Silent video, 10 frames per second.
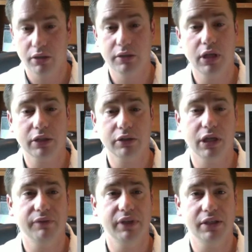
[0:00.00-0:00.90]
Dr.
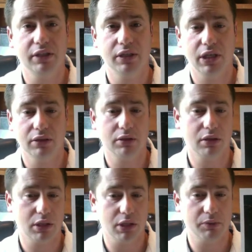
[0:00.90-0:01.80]
Ende again
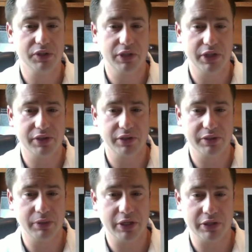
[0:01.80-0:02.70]
discussing this
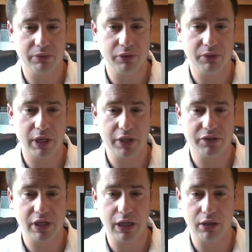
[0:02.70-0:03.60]
patient with
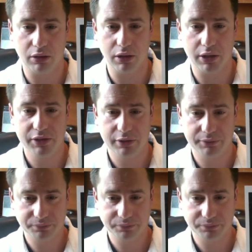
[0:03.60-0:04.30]
patchy hair loss.